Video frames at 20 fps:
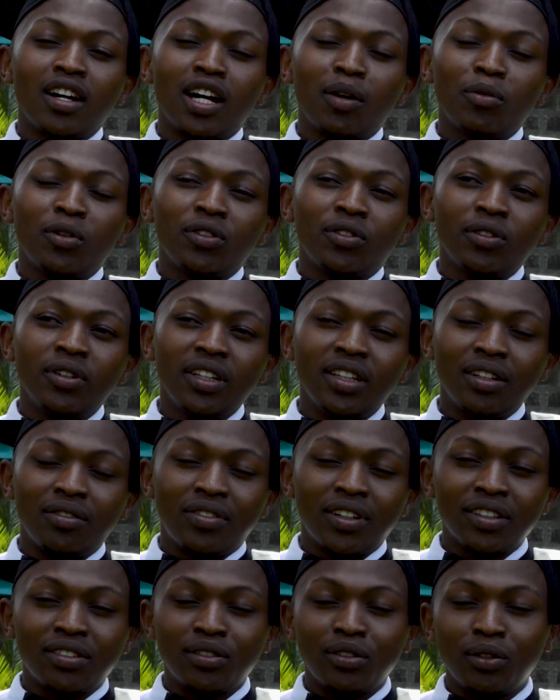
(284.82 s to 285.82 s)
I'm not only the
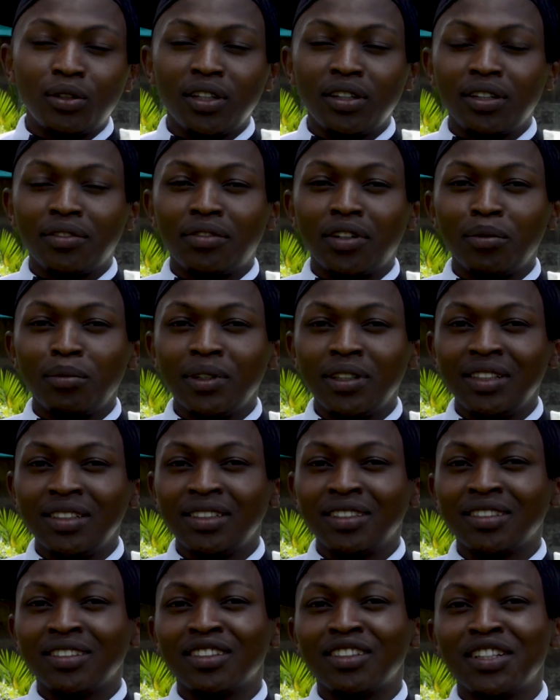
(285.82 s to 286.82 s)
first lawyer in the
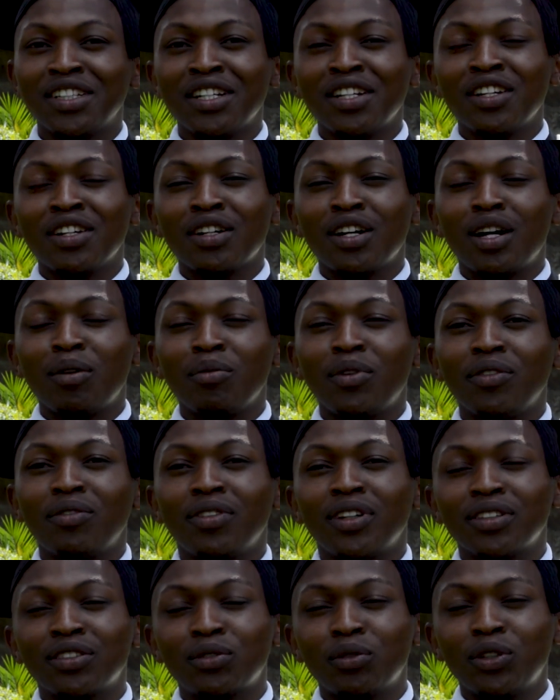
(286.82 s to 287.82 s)
family, I'm the
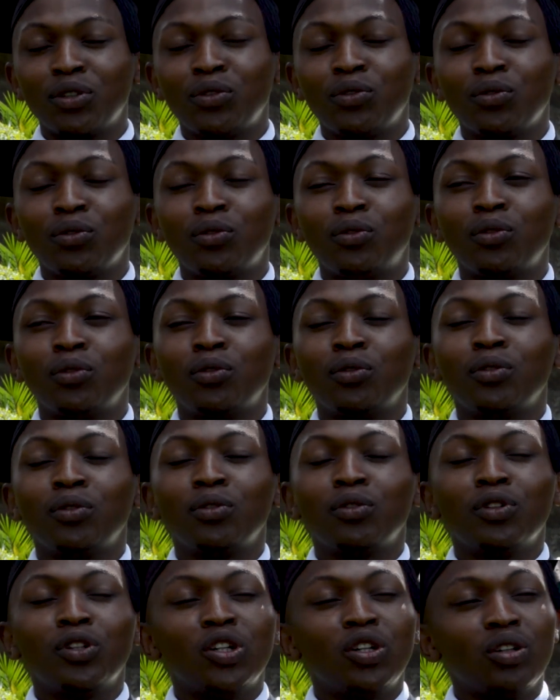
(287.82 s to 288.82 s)
first one
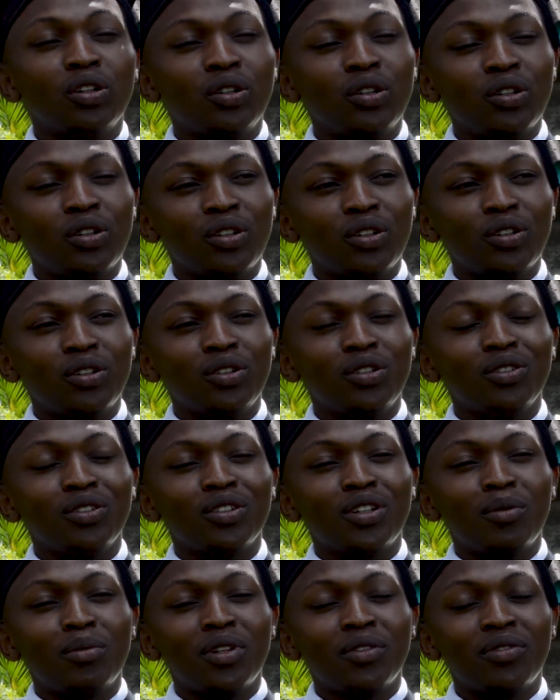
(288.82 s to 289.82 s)
to
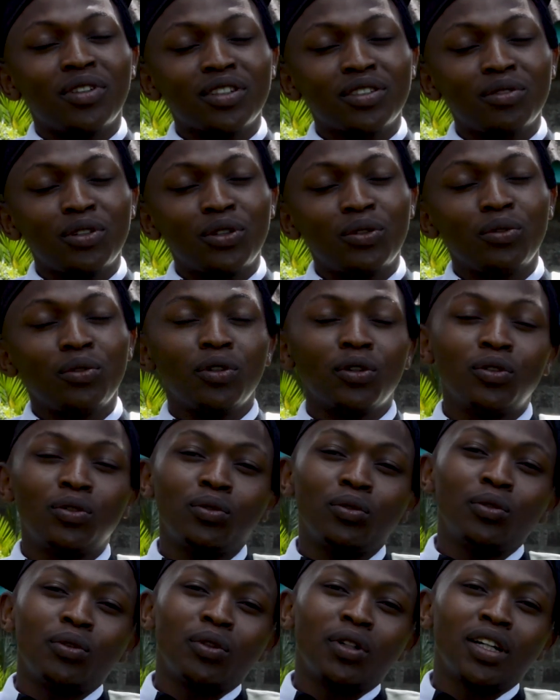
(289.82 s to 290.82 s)
go
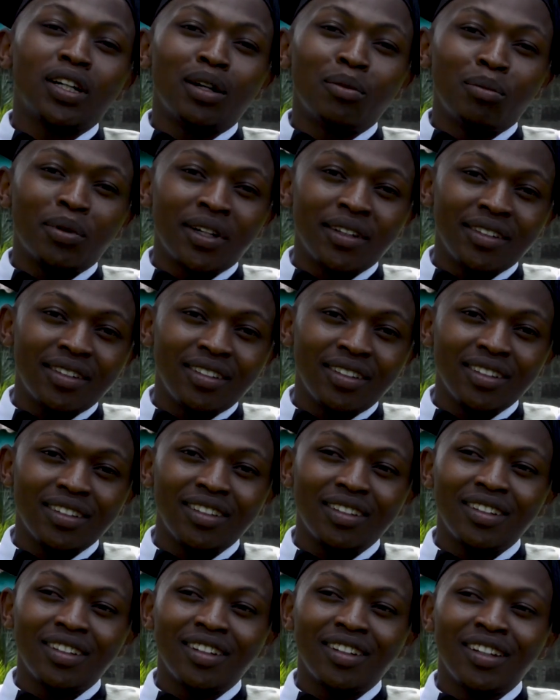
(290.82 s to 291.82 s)
to campus
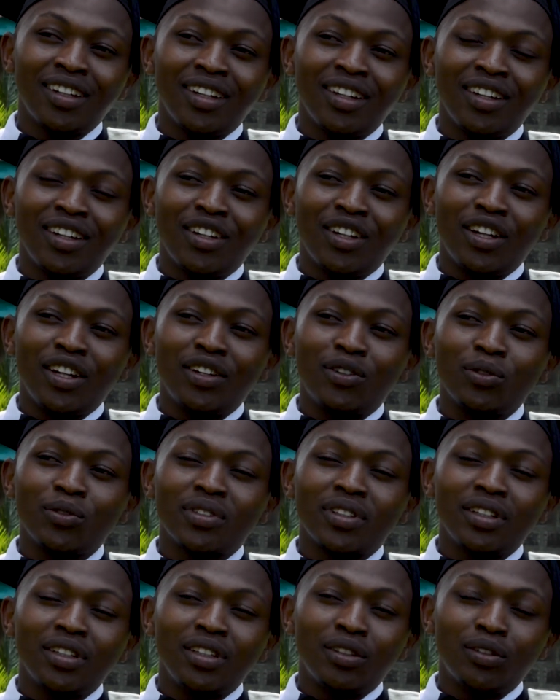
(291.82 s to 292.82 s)
and to
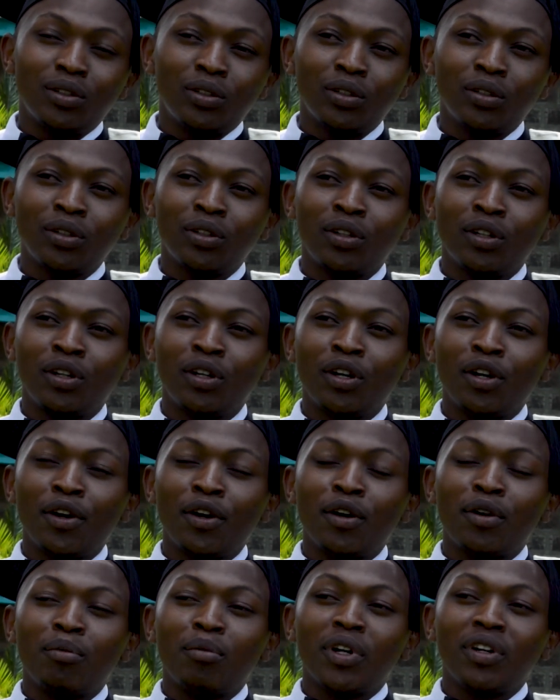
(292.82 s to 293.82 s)
study law.
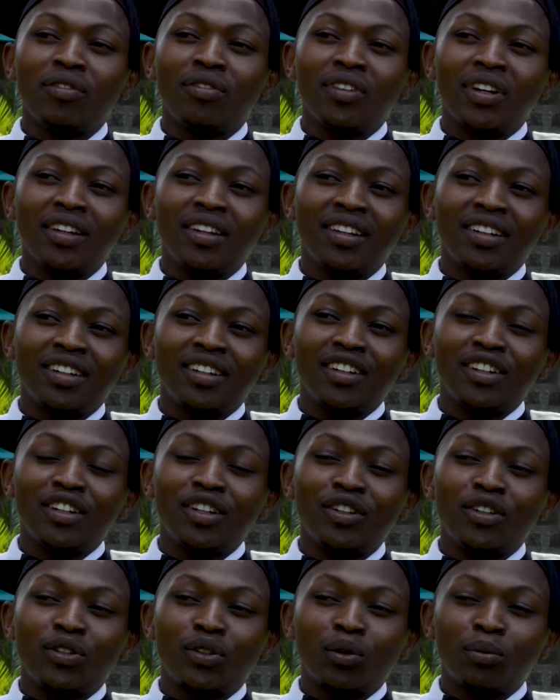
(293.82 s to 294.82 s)
My father
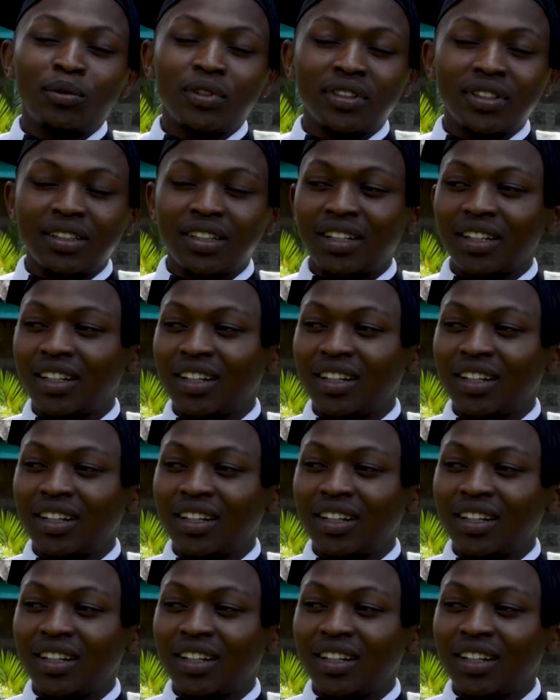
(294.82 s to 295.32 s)
dropped